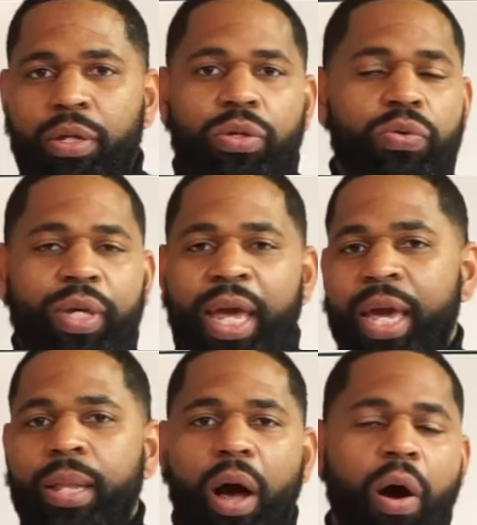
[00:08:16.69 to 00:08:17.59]
You
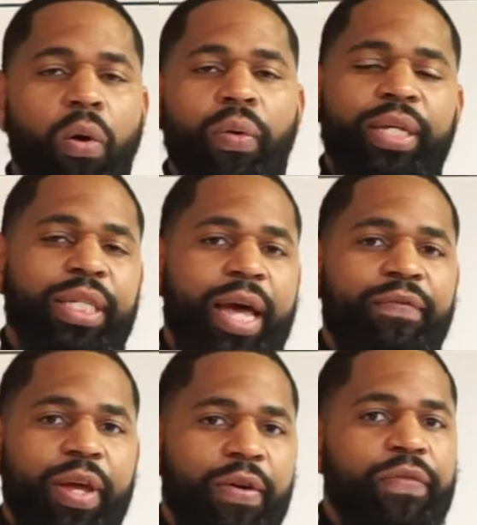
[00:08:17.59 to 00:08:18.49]
can't always
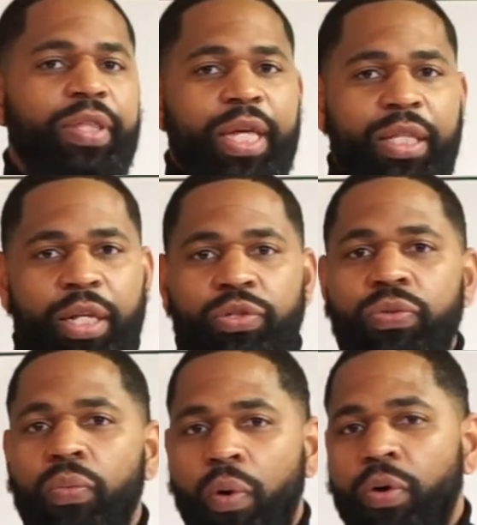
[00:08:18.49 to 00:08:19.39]
have everything that you
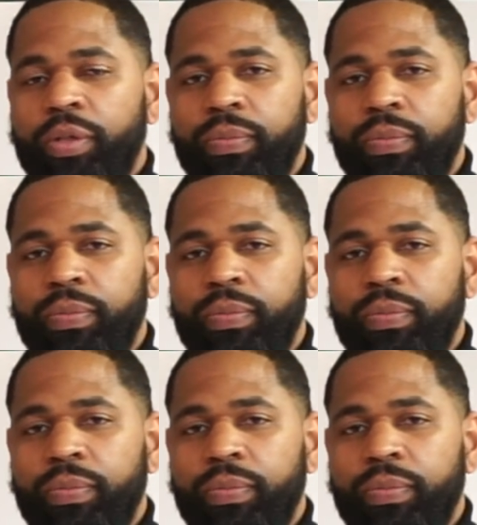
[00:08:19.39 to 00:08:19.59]
want.